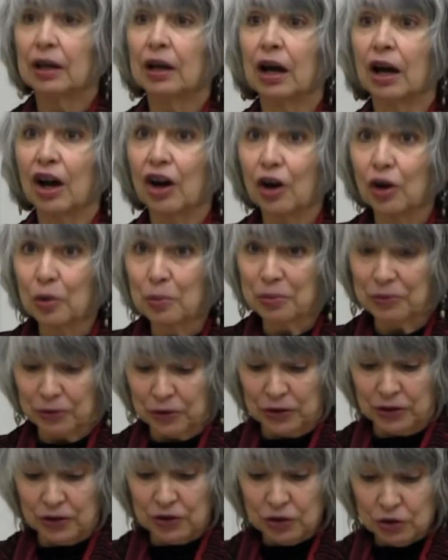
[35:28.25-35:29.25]
a hope
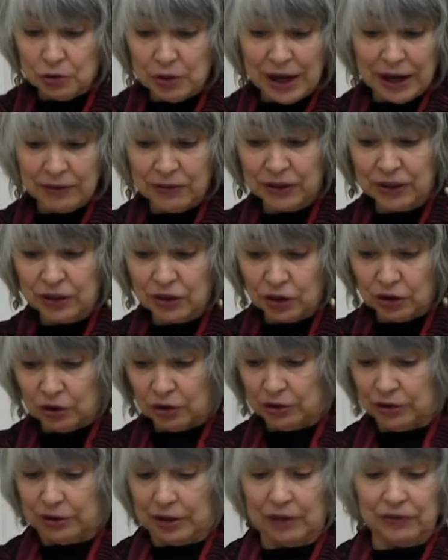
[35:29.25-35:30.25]
for the new heaven and
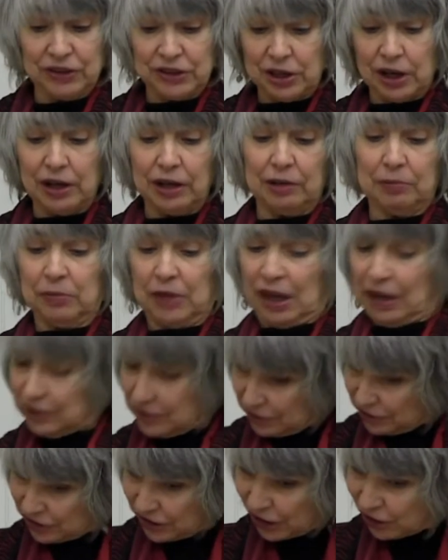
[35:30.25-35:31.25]
earth of a time,
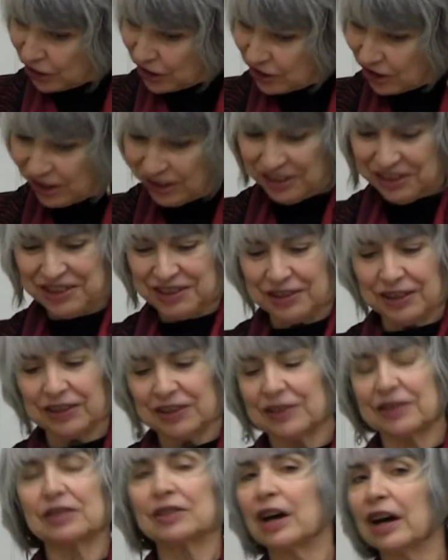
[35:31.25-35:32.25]
as Derrida
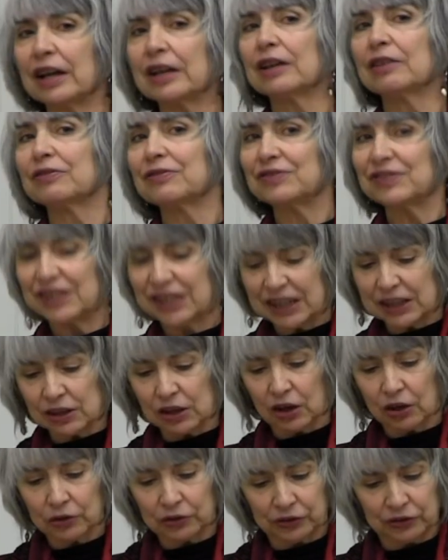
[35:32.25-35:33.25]
insists, not of
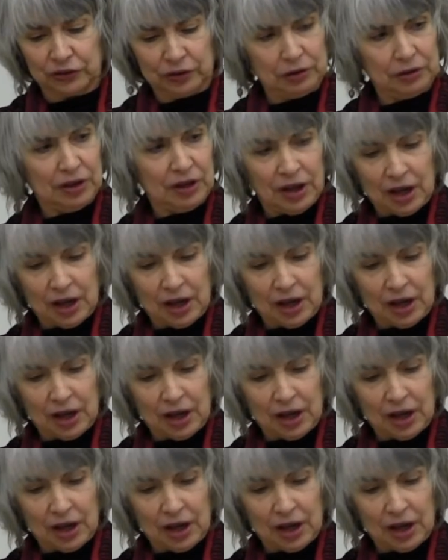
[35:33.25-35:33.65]
telos,